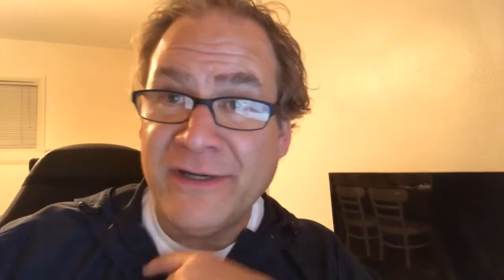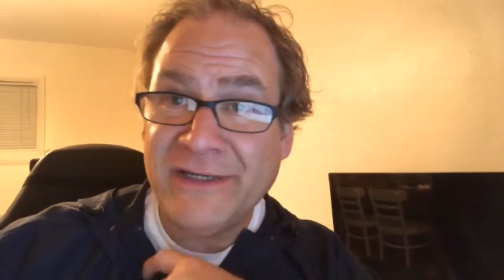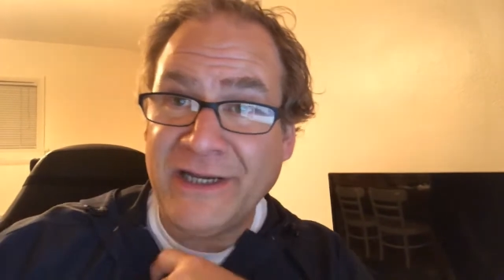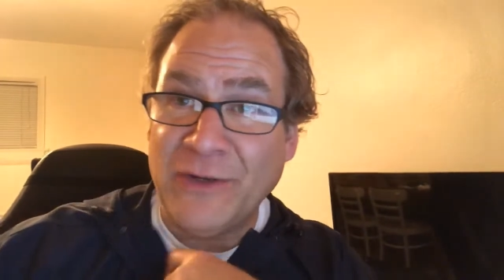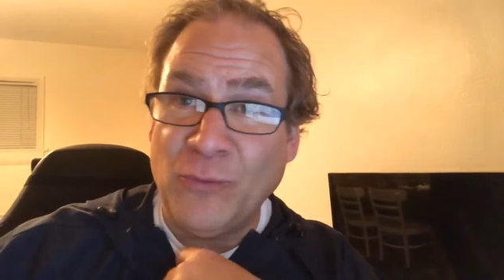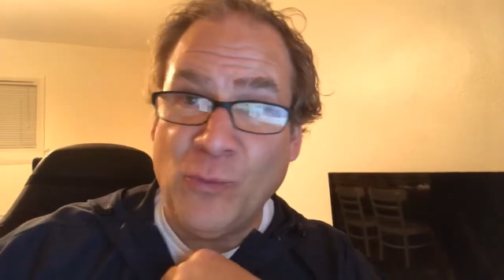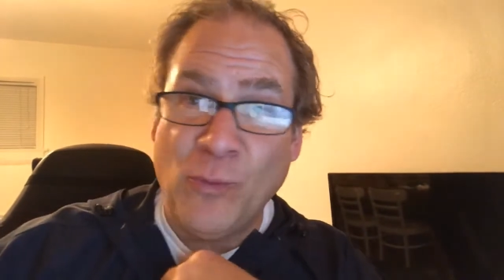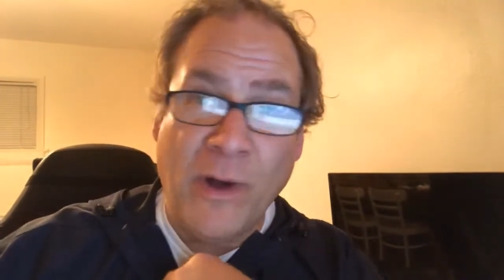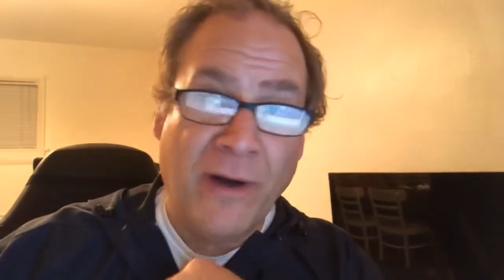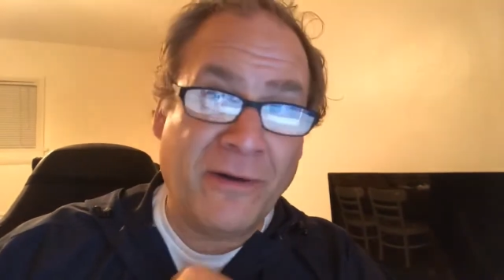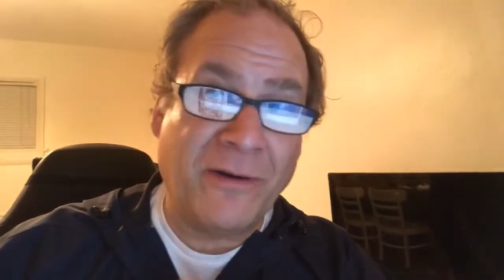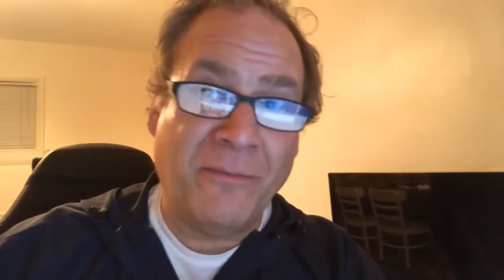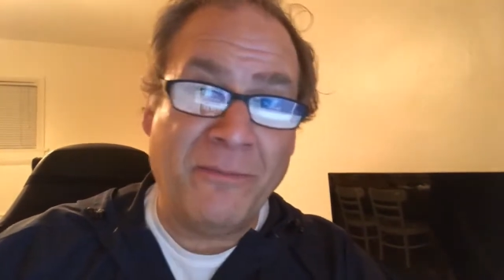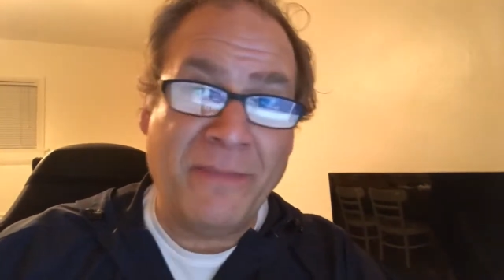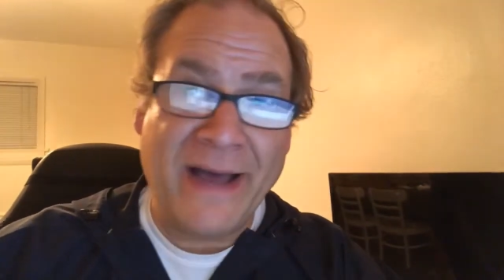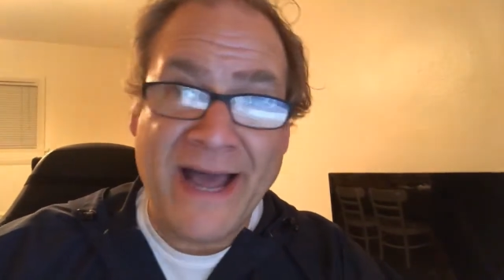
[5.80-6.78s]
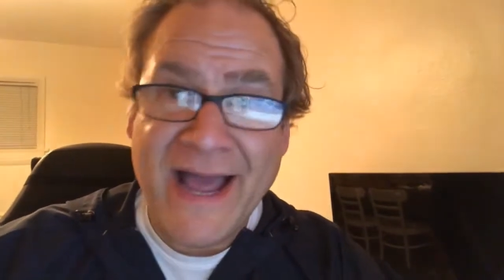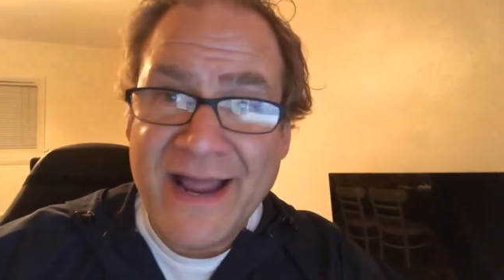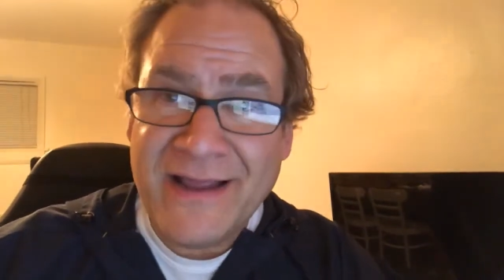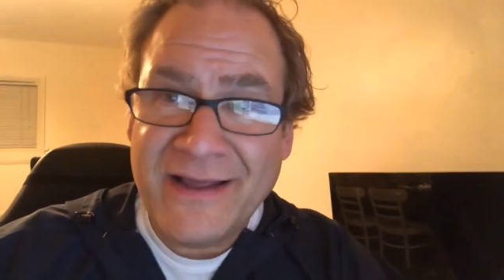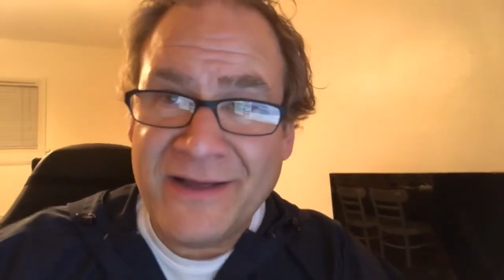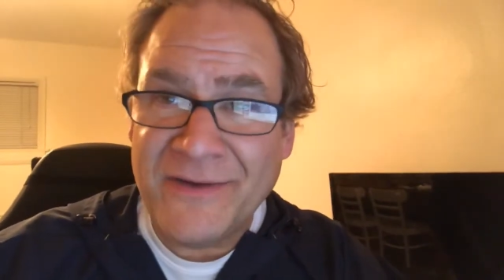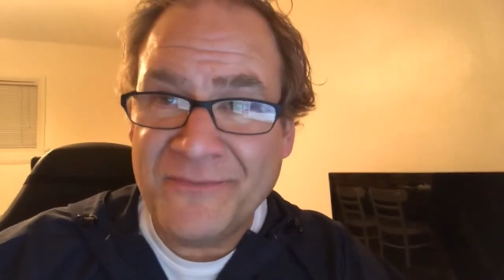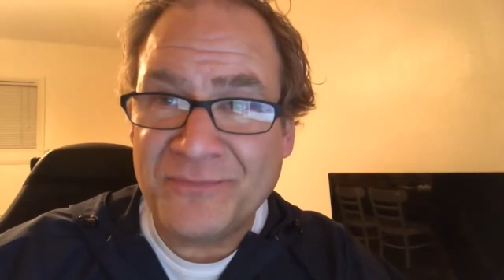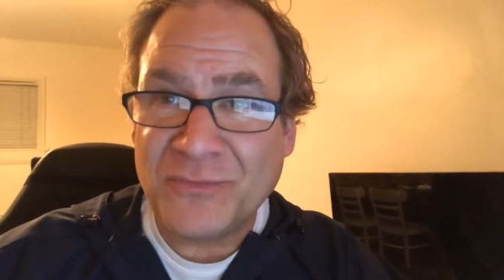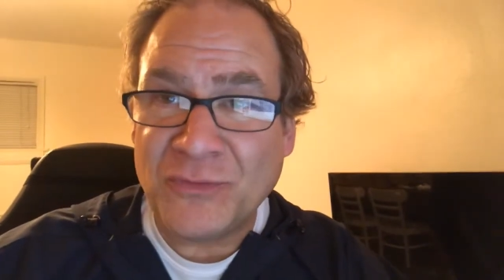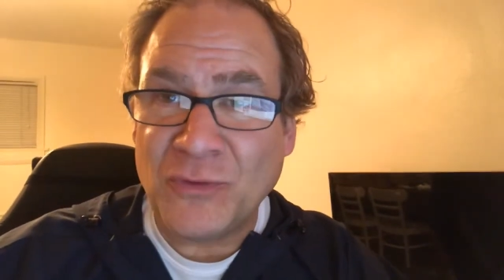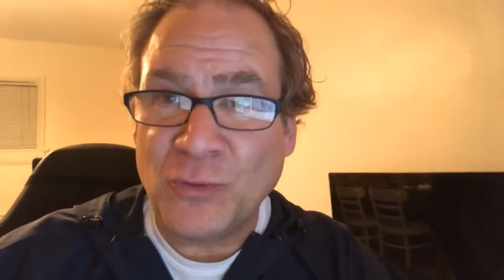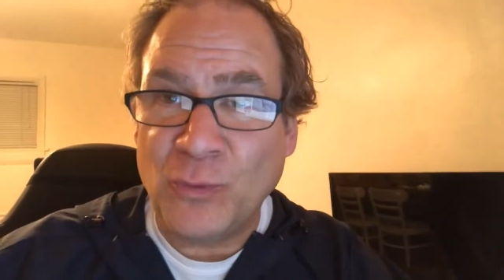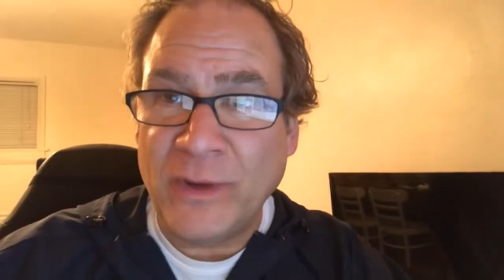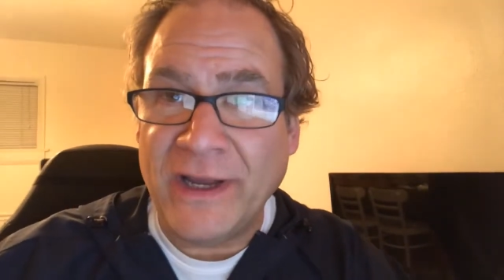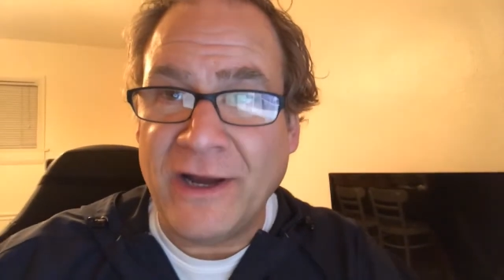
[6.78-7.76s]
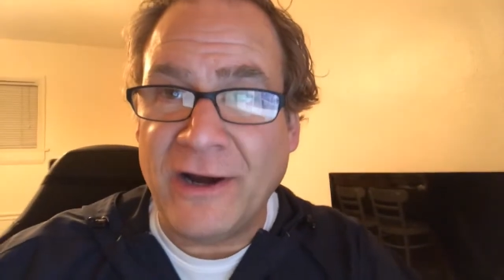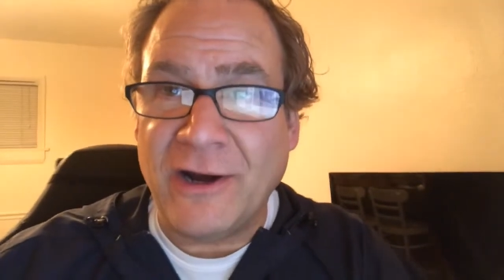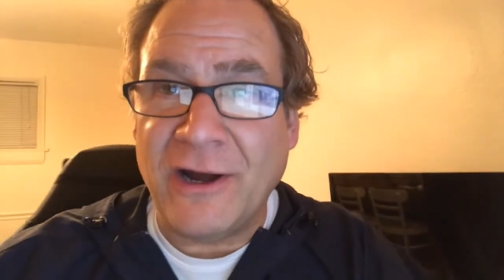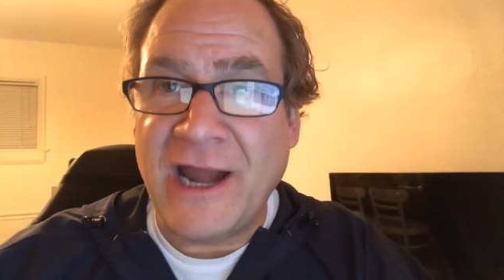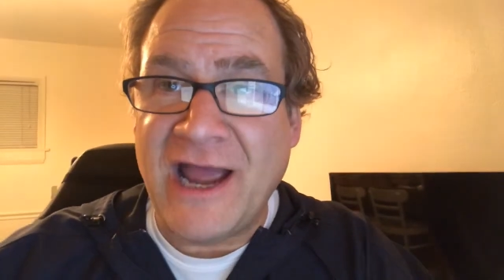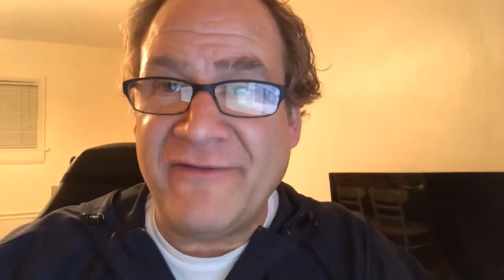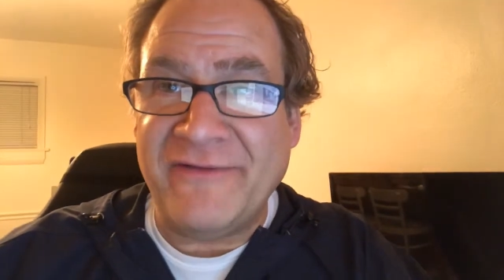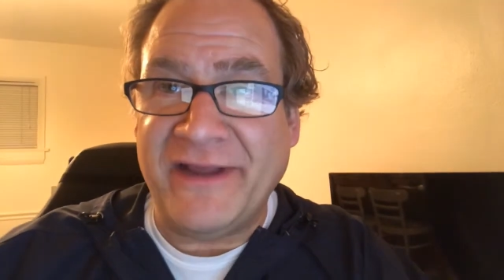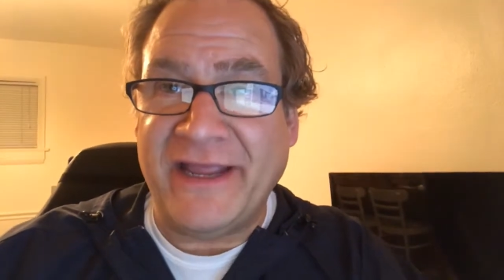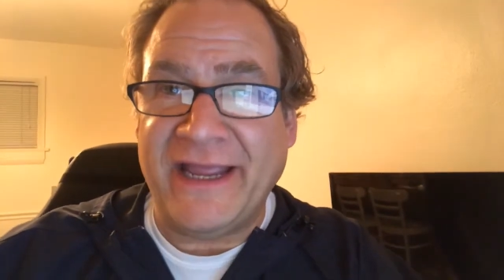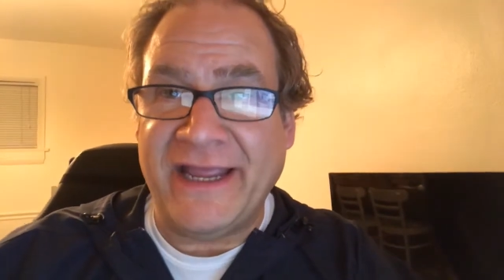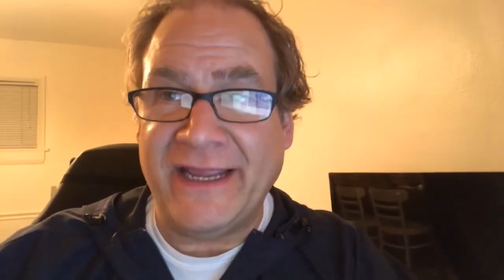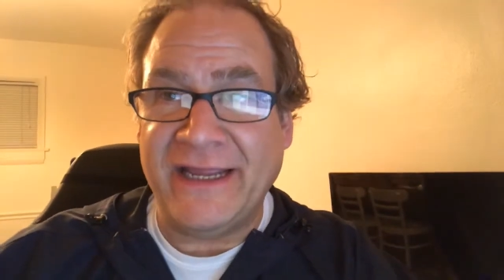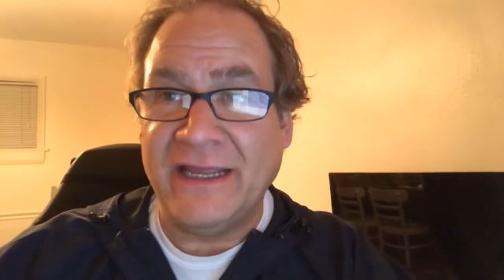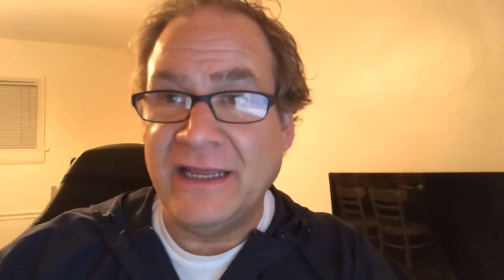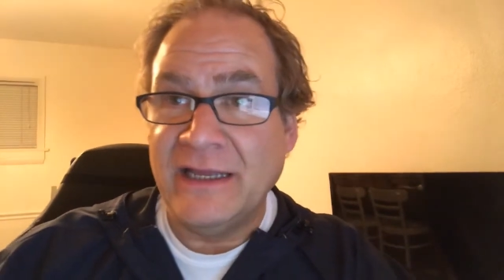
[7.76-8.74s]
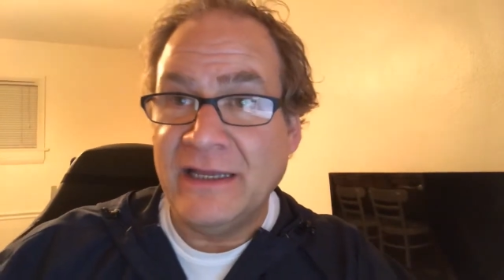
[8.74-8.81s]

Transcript: and welcome back. We are having a